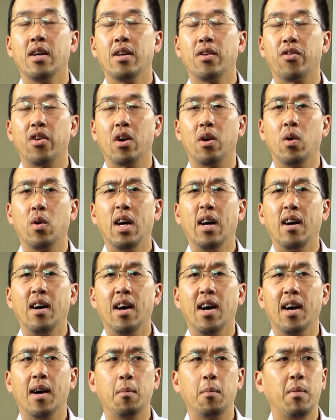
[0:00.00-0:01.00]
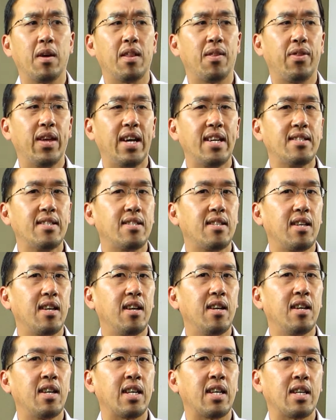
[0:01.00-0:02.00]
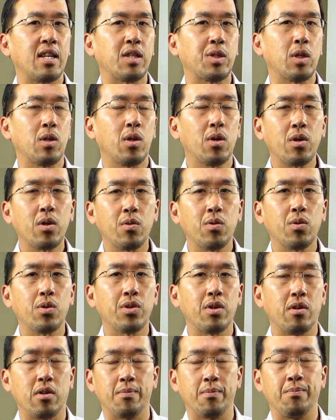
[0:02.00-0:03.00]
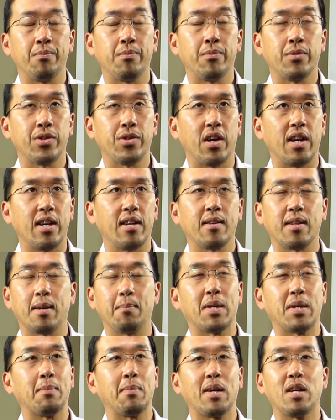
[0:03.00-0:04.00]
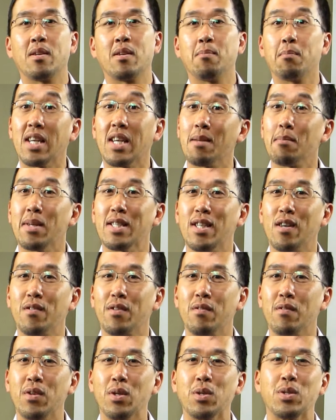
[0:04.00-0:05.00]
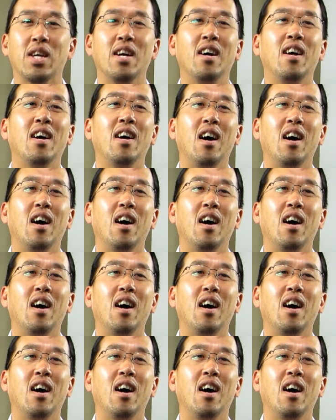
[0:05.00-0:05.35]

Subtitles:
So that's it, I guess. The local rule, I'm getting myself confused.